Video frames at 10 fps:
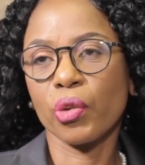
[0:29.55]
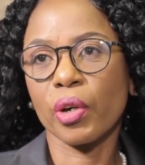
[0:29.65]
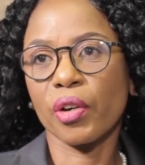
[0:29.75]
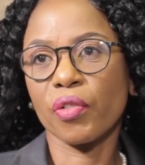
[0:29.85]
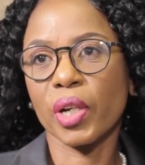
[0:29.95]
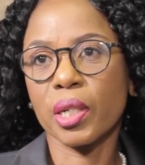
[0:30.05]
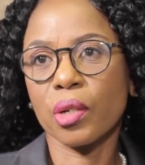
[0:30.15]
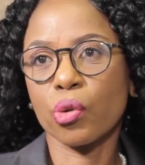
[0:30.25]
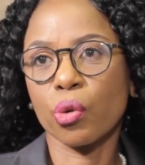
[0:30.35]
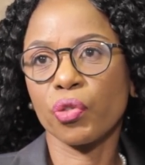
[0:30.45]
you are
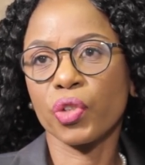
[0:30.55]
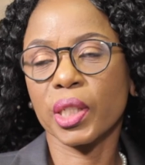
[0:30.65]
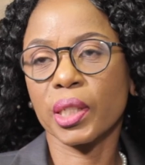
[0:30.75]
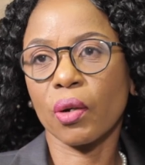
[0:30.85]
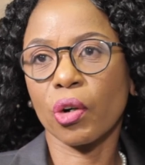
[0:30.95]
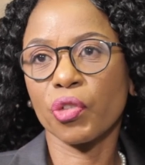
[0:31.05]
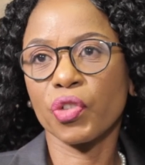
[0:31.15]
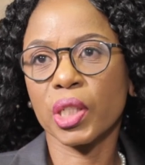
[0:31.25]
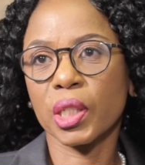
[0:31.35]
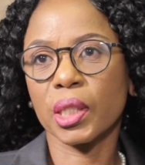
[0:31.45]
invited to visit our
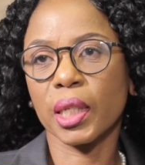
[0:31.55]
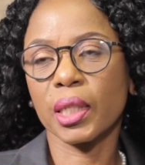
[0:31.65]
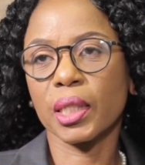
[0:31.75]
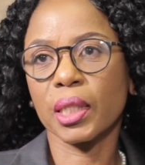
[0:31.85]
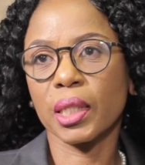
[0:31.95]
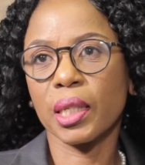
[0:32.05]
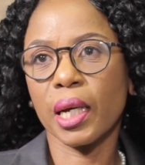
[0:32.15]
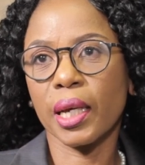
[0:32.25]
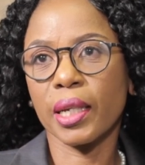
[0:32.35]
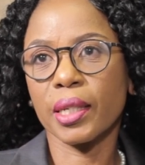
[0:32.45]
offices at
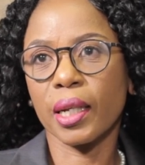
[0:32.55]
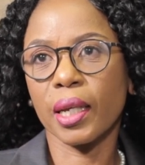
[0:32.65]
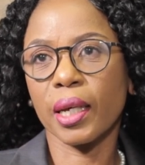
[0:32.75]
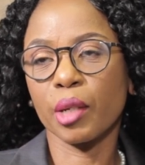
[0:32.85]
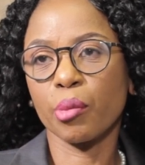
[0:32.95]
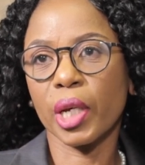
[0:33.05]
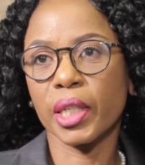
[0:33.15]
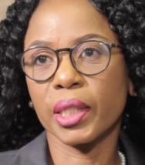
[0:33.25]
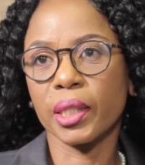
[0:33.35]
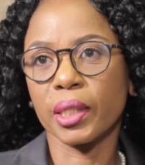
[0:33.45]
CEDA at LEA, and
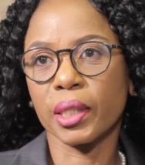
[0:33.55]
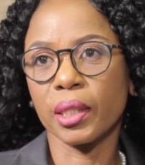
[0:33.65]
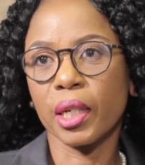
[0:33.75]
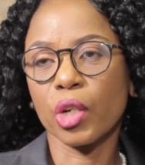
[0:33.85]
BITC